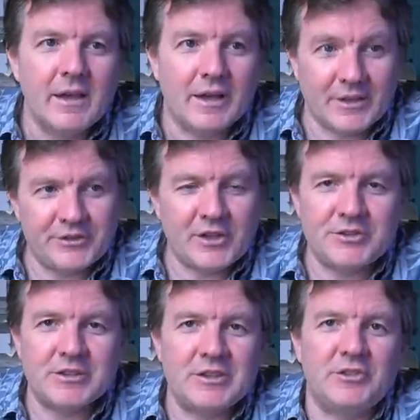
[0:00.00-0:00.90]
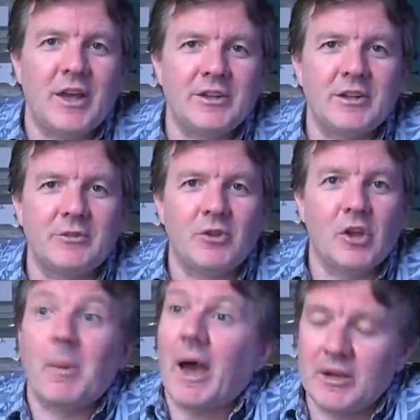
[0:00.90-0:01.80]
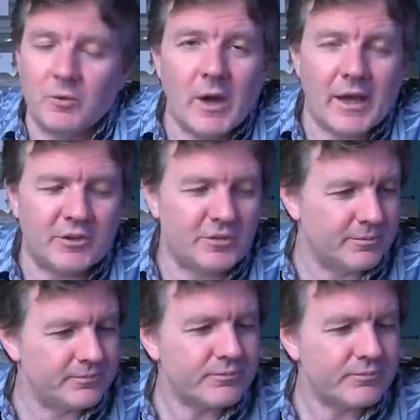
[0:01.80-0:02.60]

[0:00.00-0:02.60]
And that's actually said in the film, and it works.